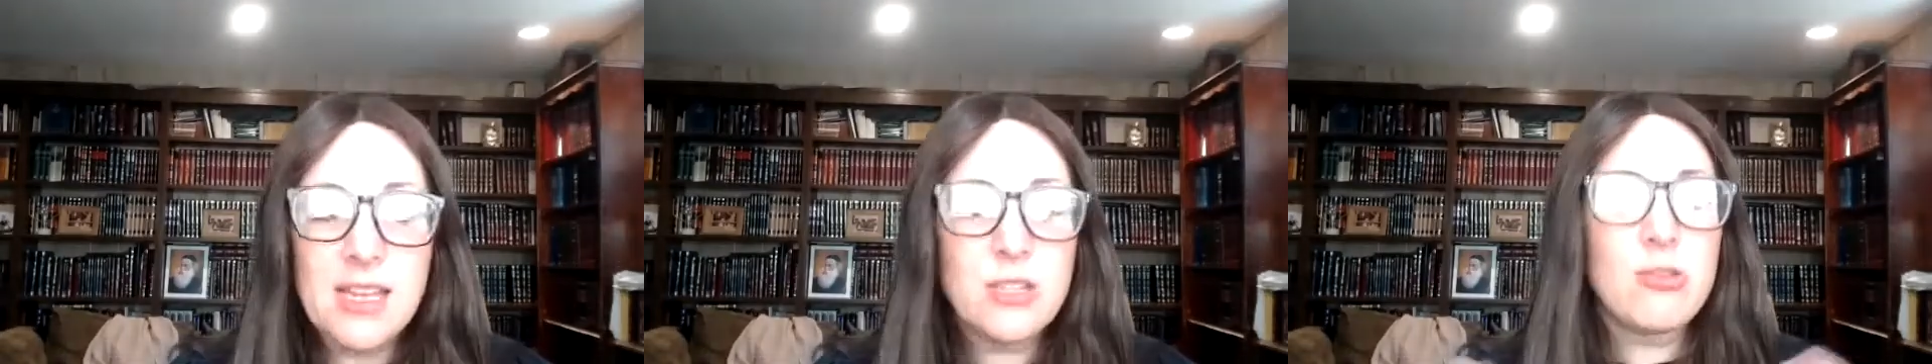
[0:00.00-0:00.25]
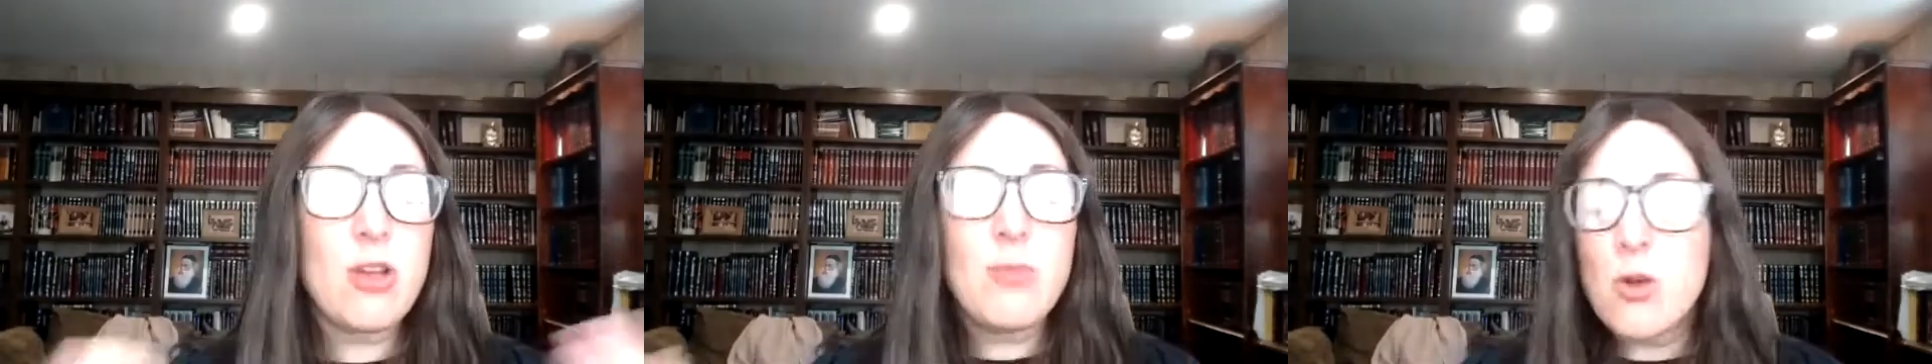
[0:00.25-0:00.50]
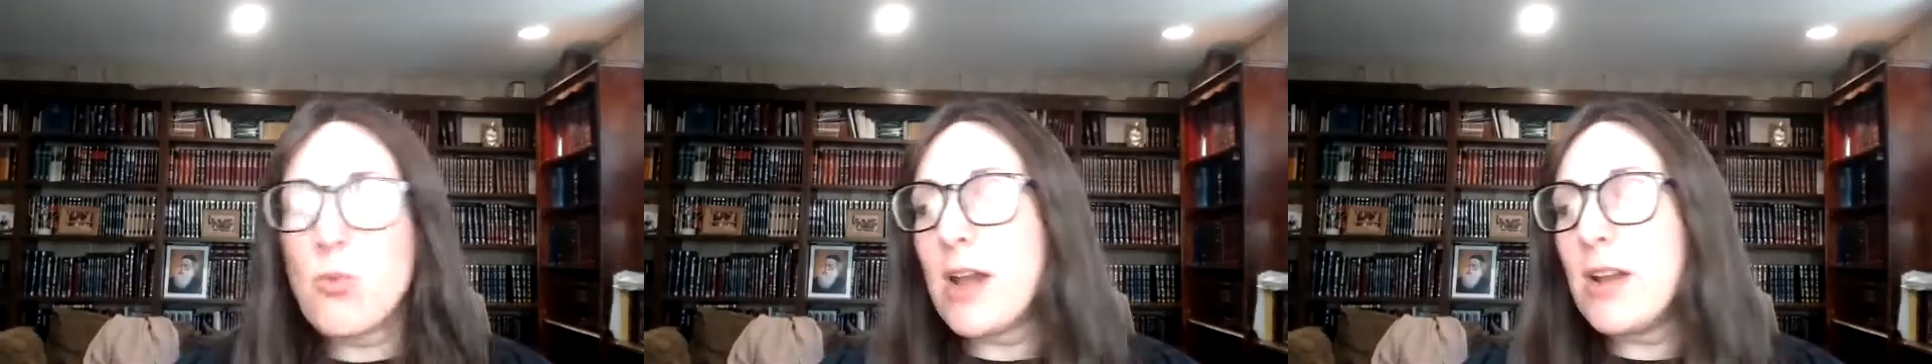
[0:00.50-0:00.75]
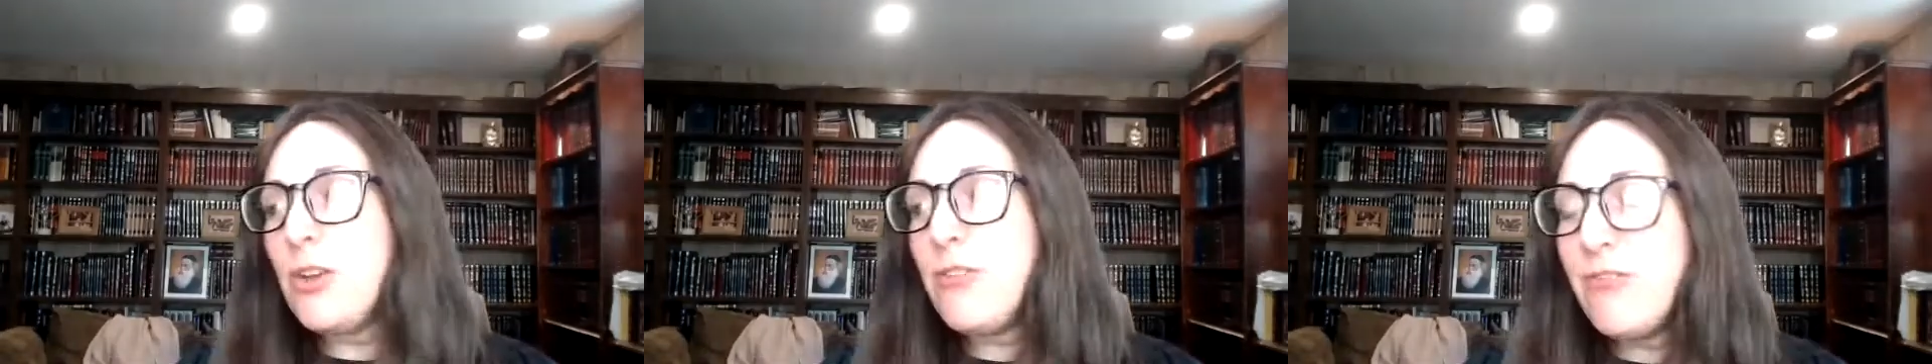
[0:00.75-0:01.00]
Shlomo, why
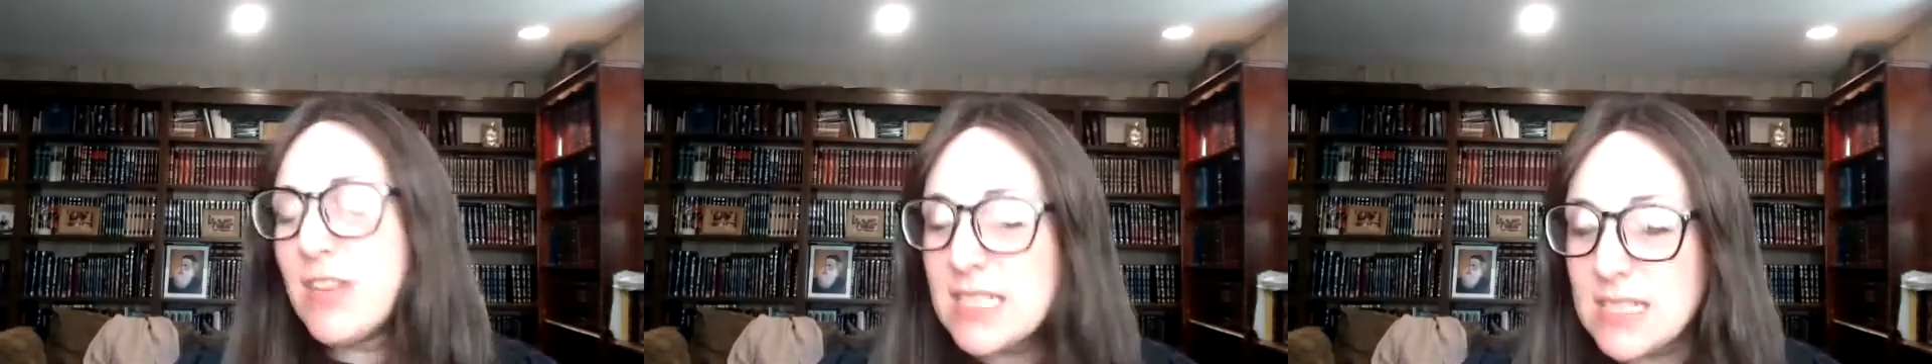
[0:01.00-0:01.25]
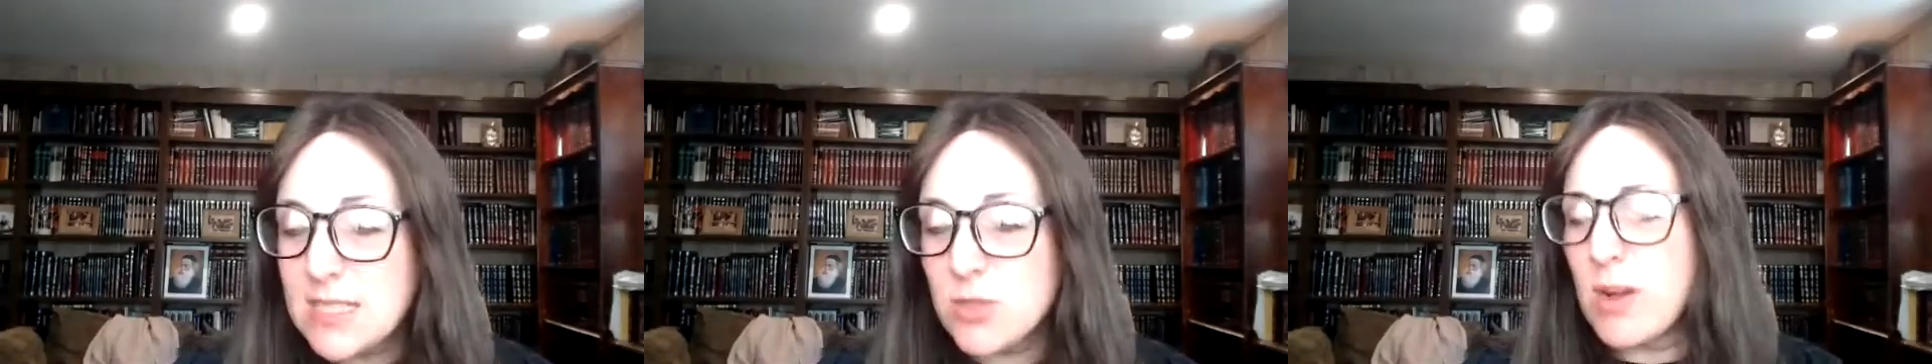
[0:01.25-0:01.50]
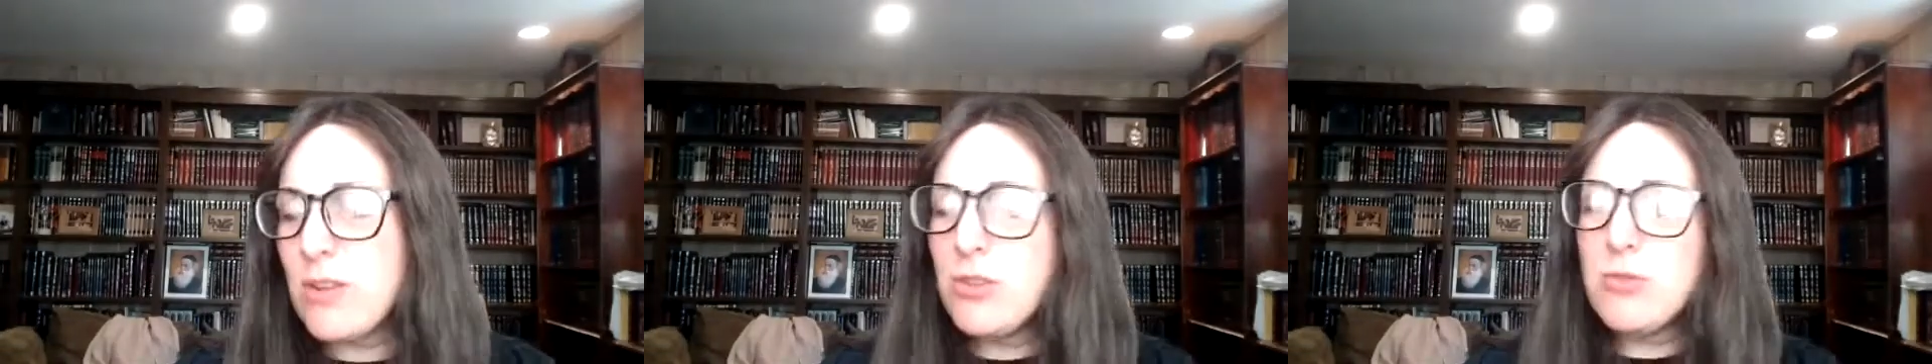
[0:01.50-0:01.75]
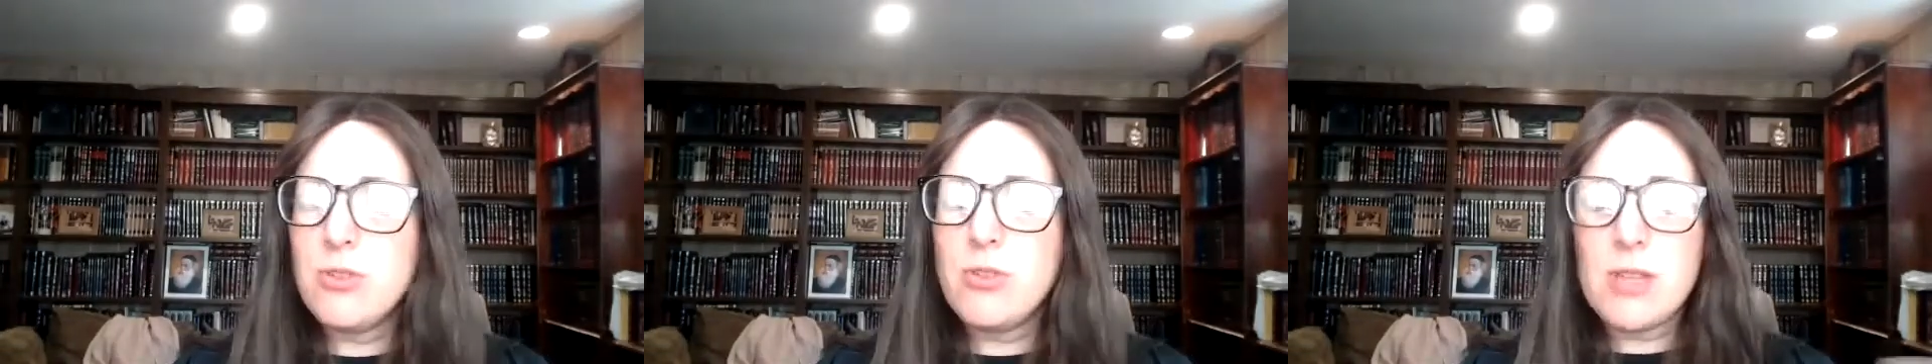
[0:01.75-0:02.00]
don't you fix this? Why don't
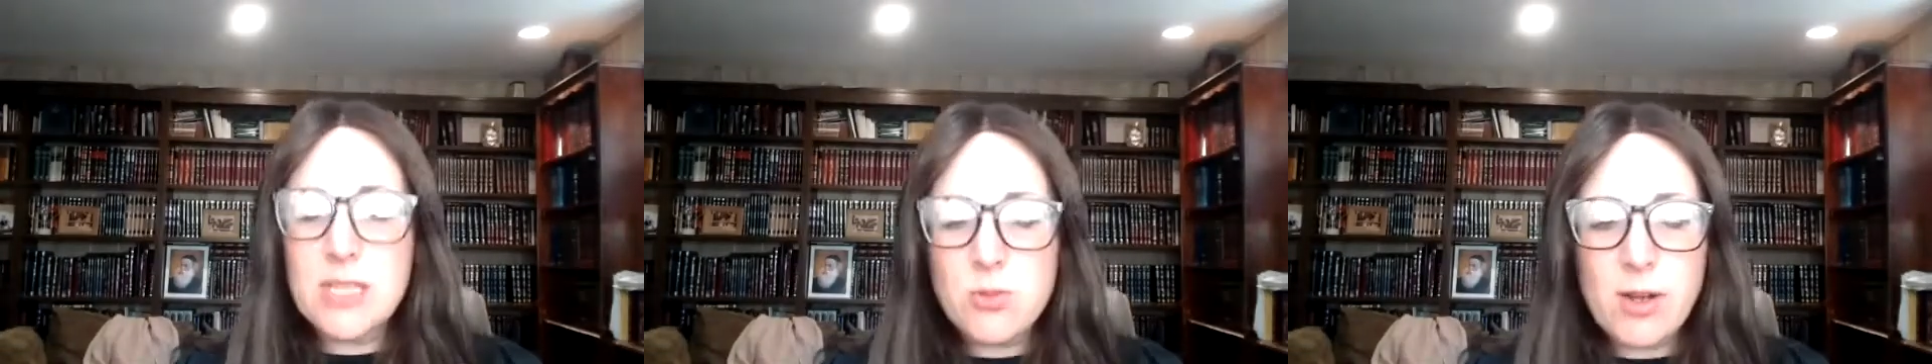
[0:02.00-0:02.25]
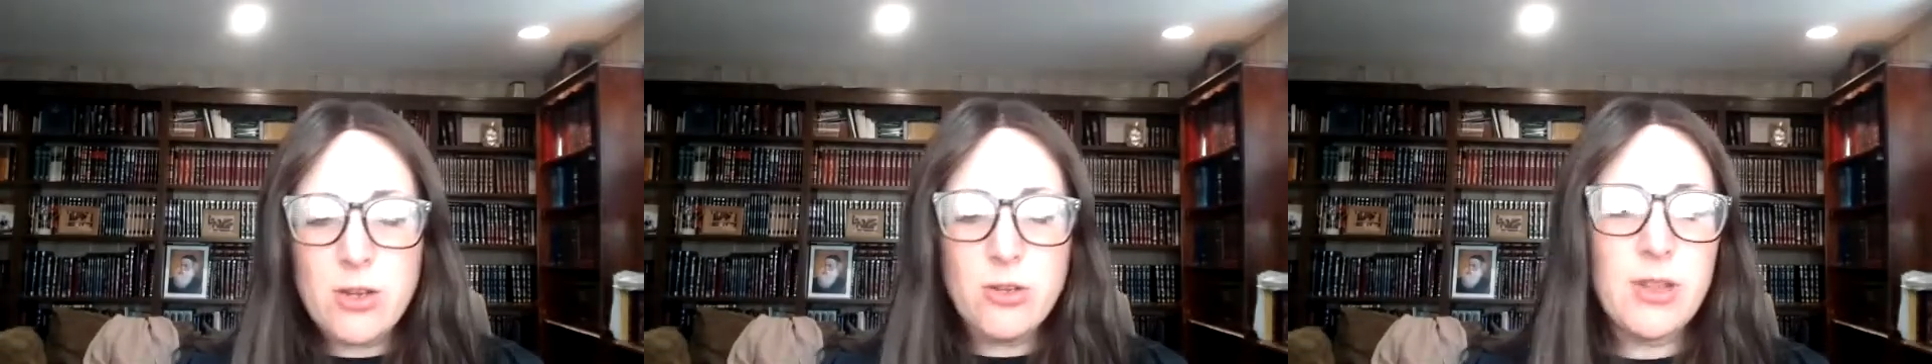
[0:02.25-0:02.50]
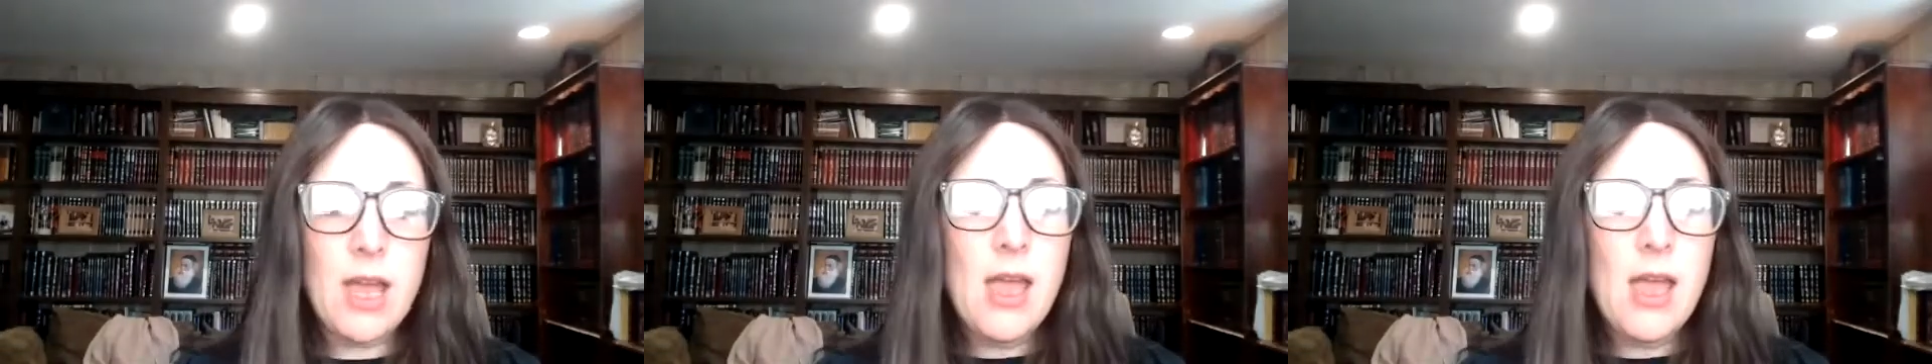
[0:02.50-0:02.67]
you do this? Why don't you do?